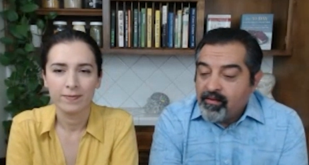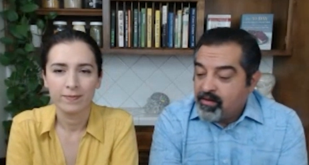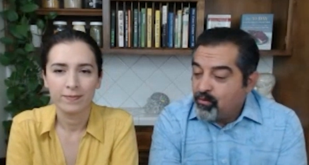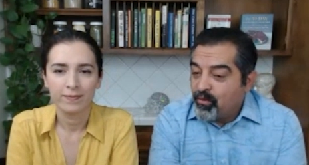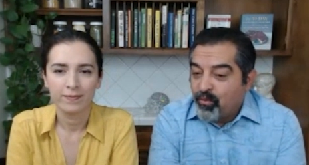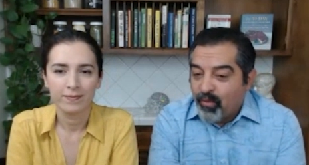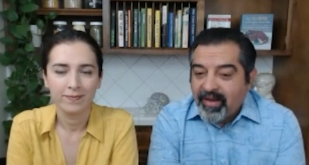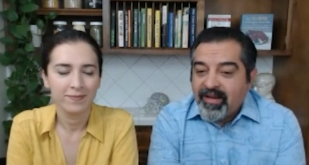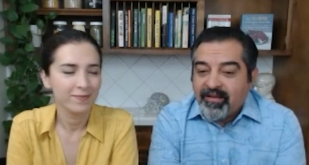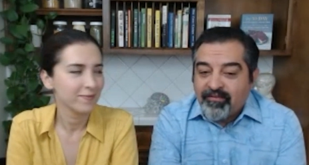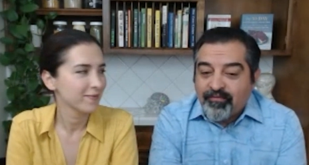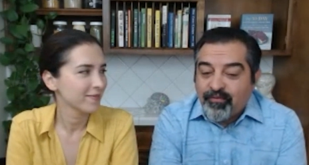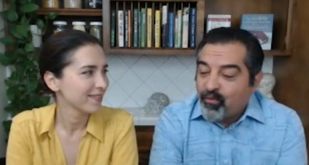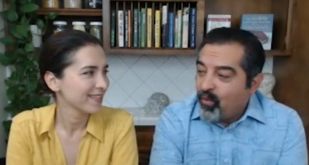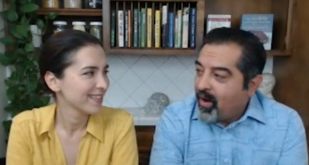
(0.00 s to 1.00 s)
Speaker 1: waiting
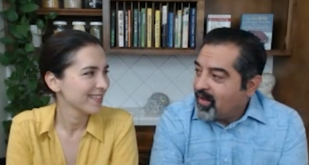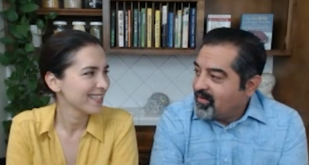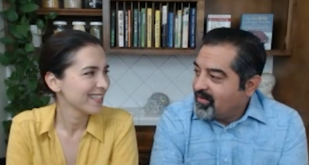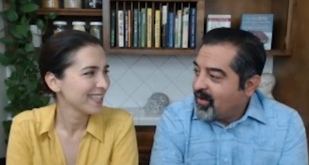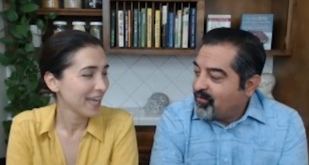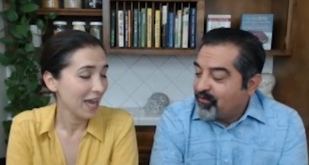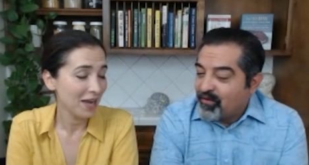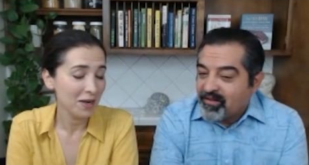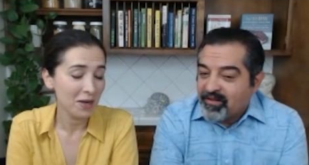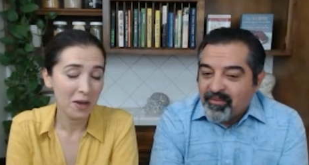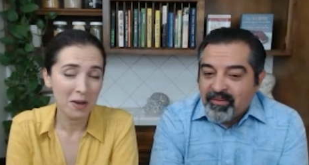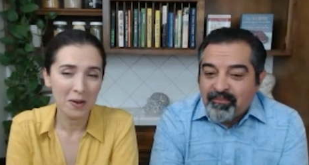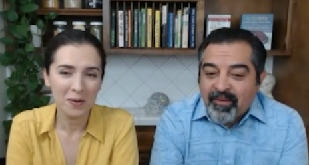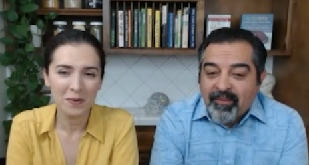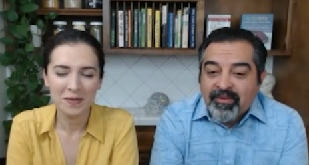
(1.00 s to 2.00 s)
for a while now for it to
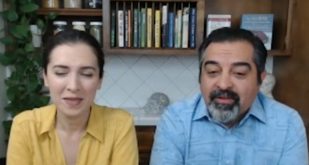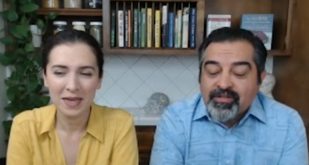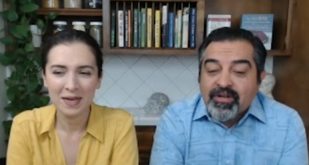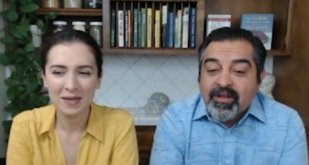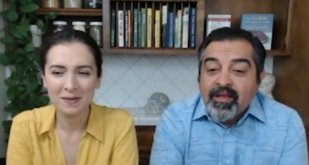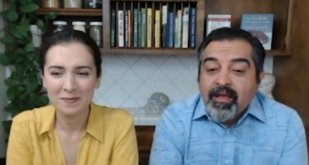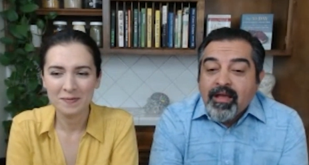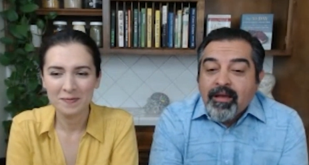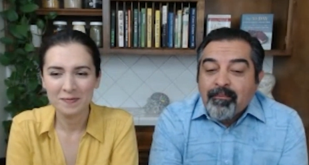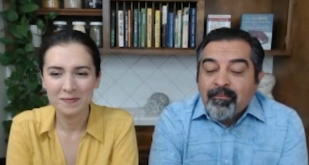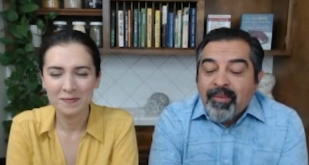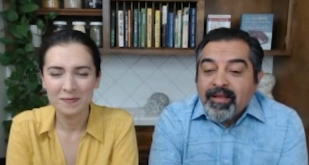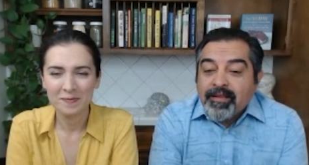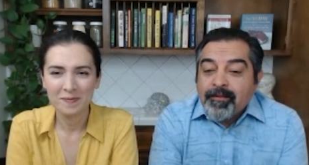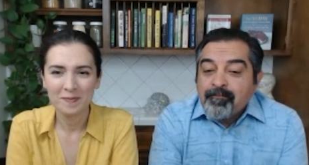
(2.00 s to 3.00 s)
know, be published, yeah.
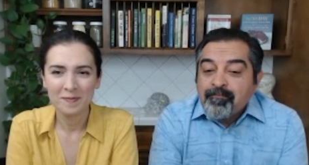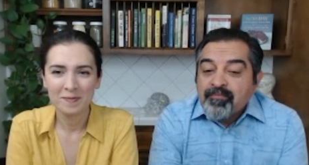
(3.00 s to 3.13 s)
but